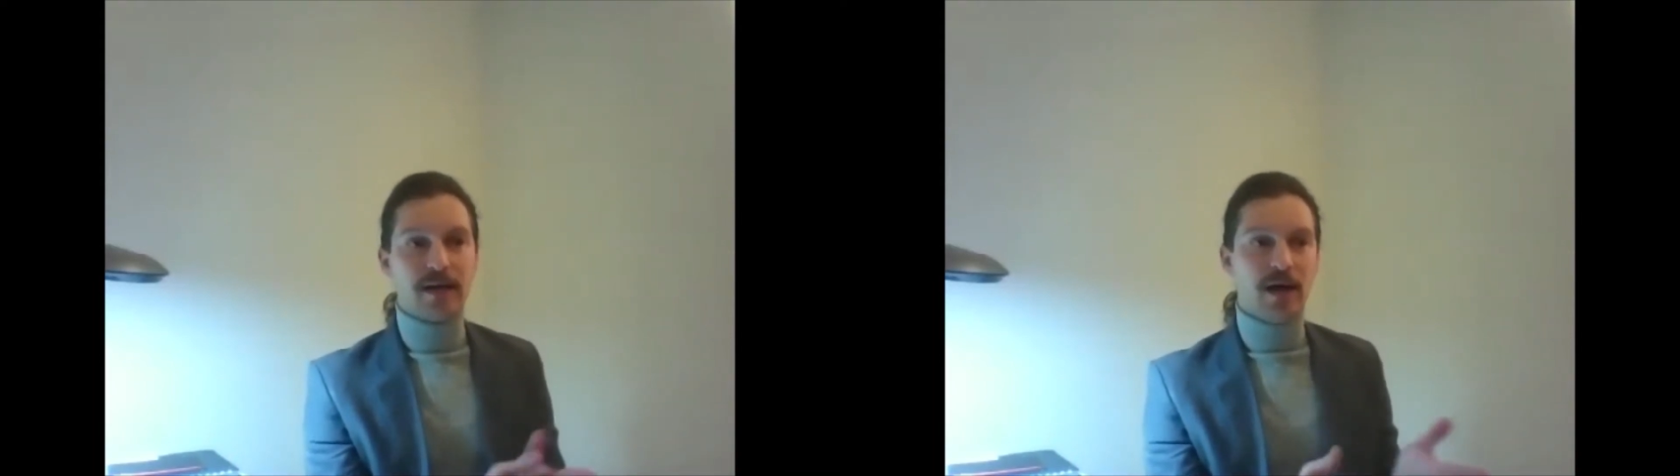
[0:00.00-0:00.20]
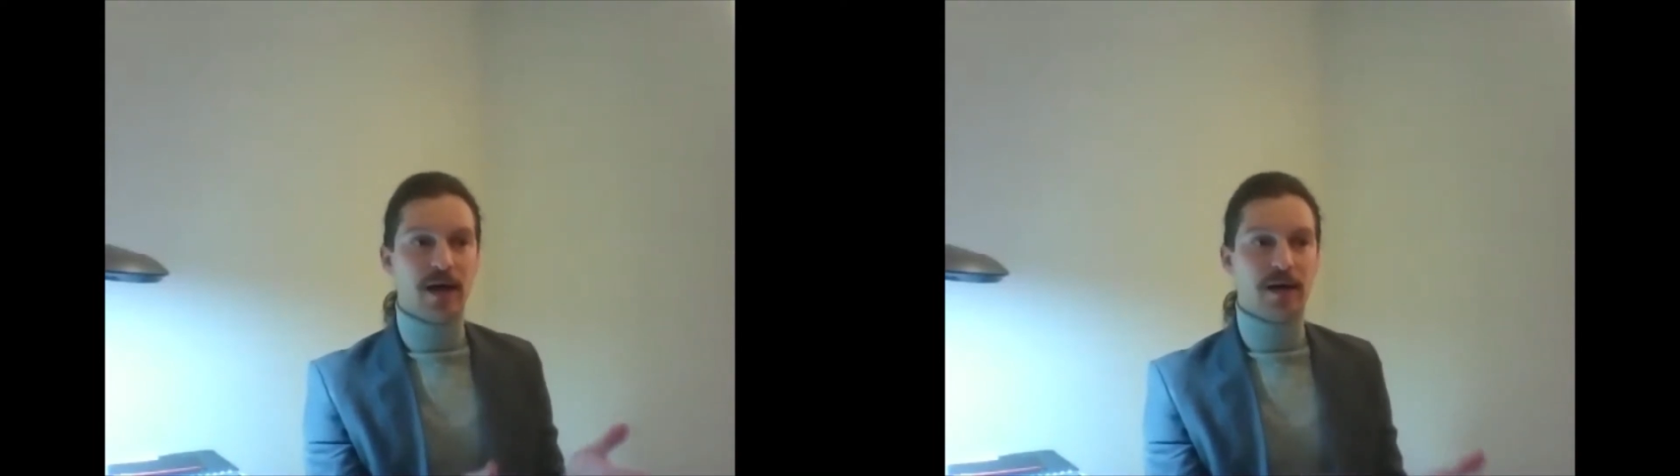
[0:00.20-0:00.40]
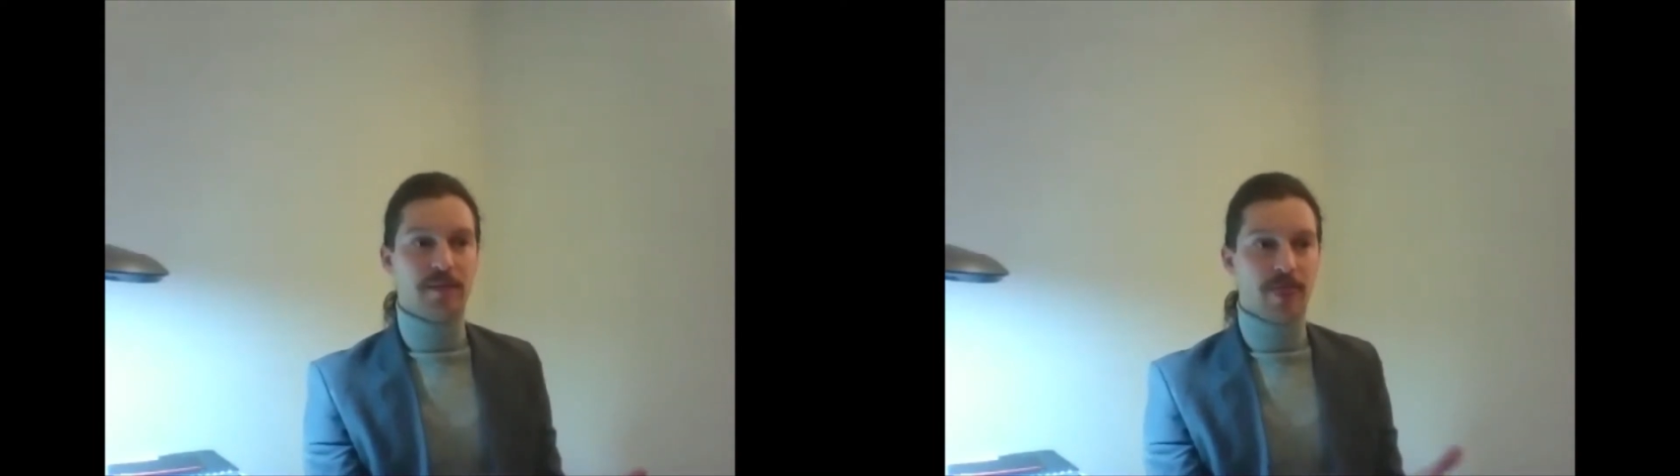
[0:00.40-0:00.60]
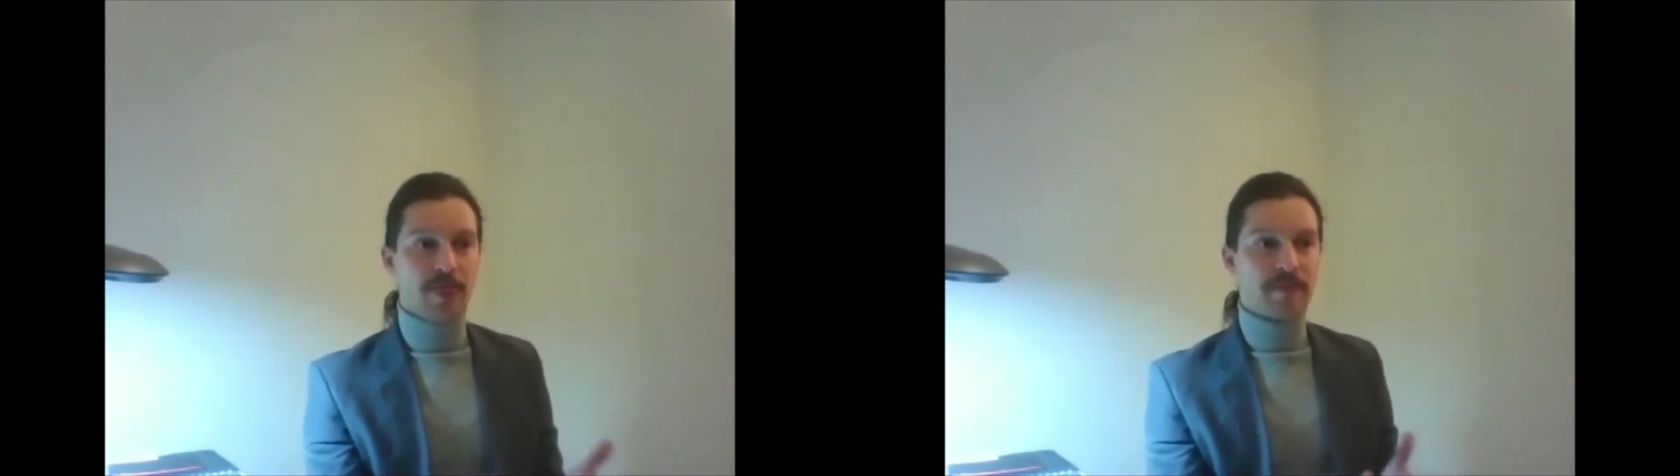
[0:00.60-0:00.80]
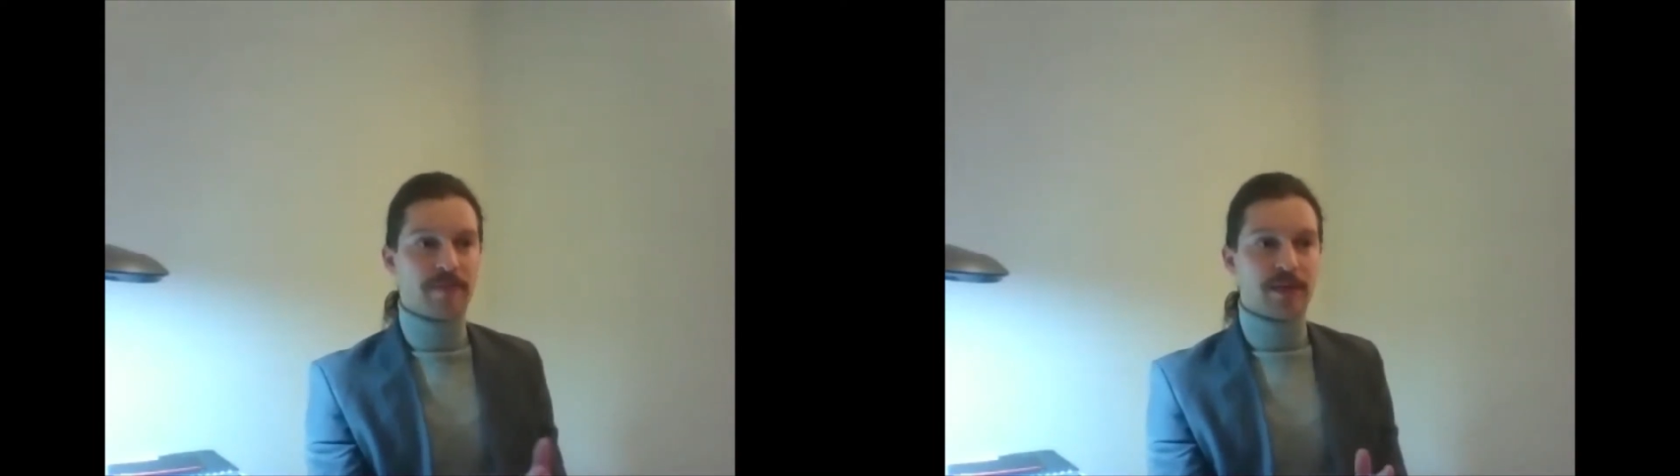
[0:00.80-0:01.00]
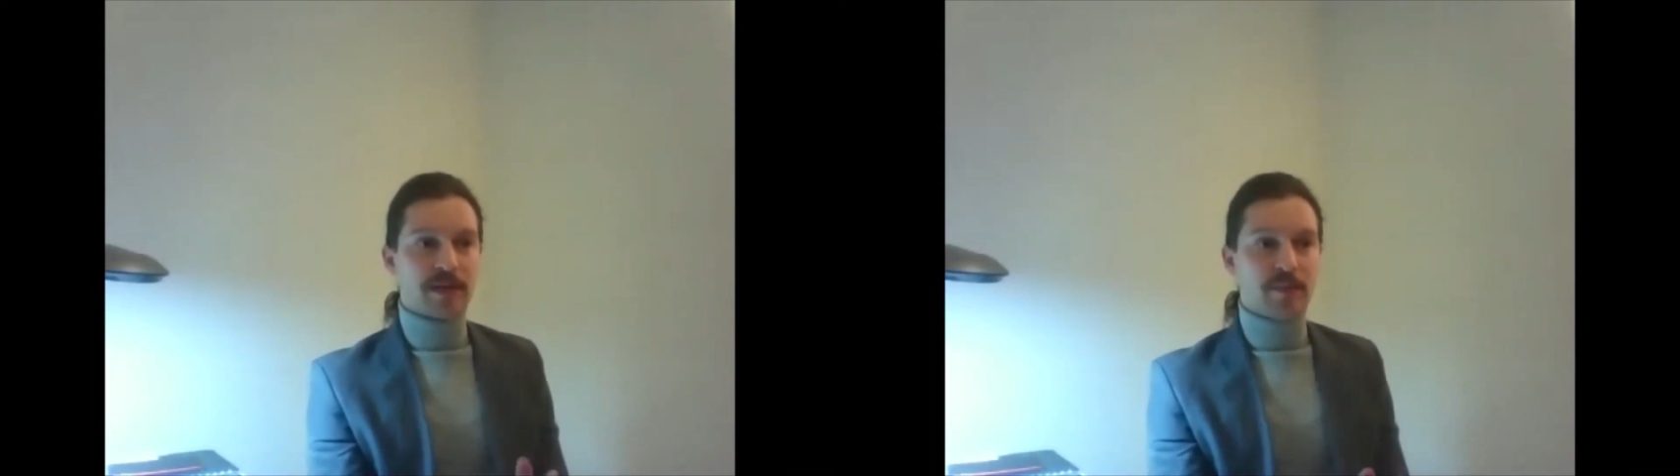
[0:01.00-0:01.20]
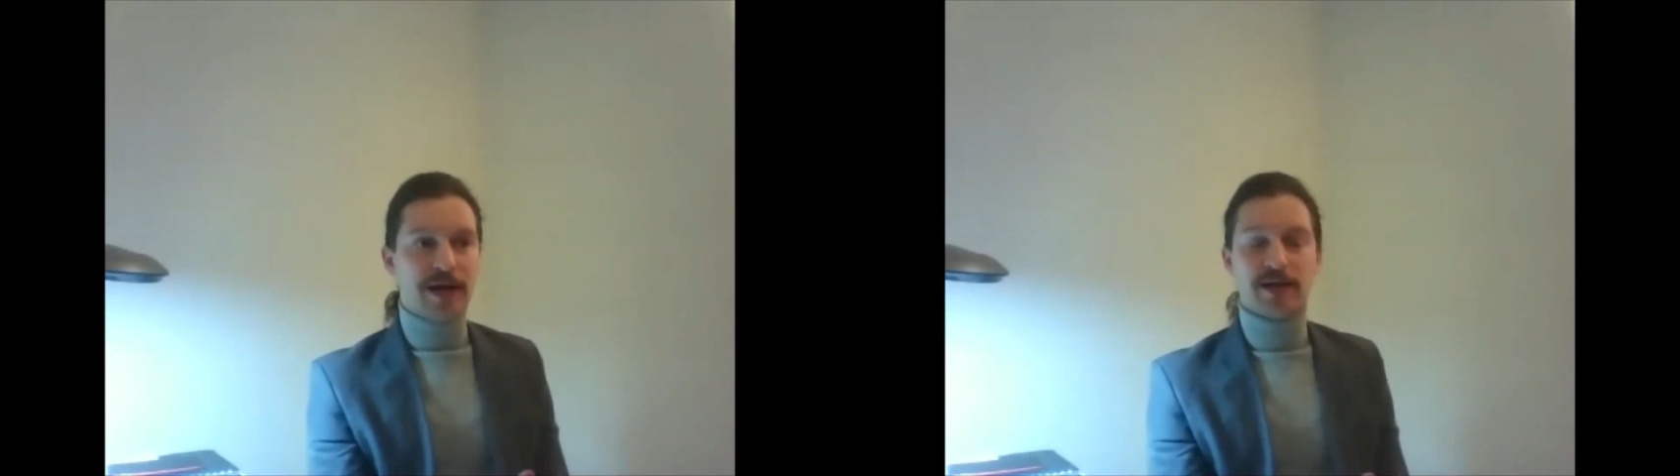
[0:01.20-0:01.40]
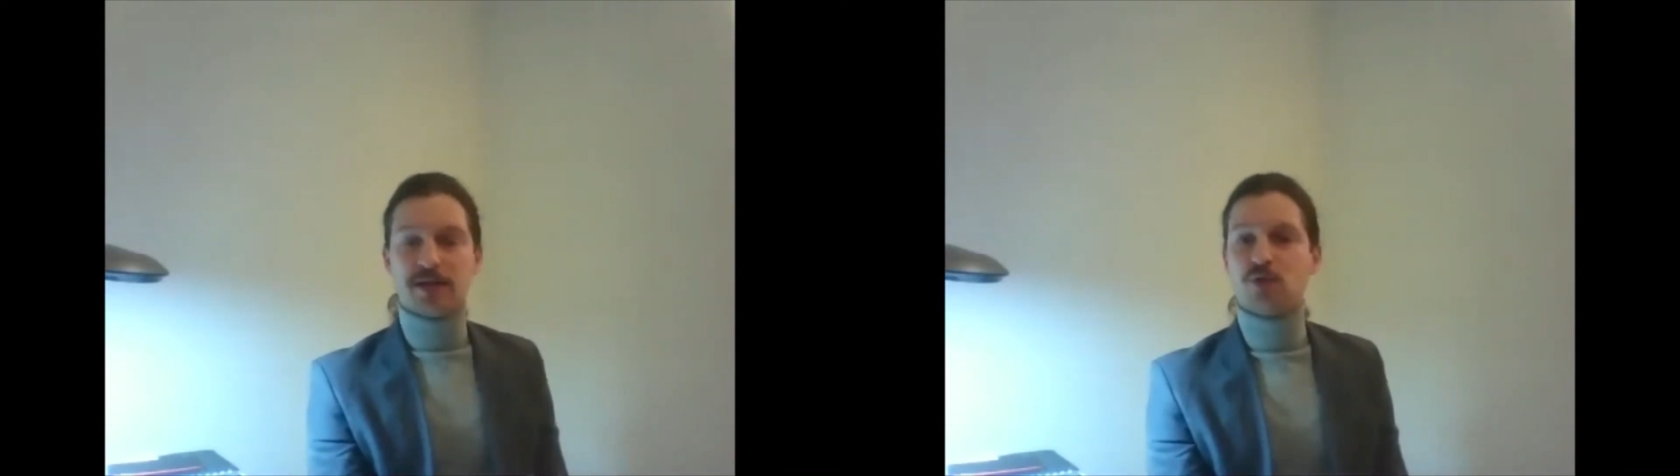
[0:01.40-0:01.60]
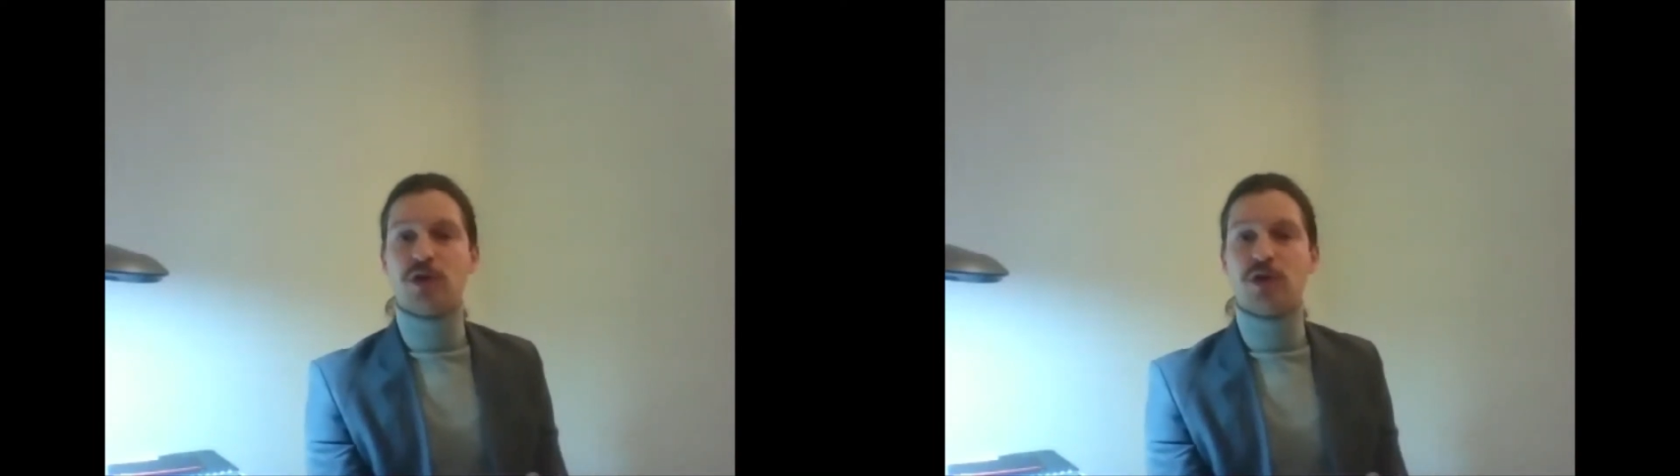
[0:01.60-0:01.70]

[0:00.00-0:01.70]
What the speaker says: parents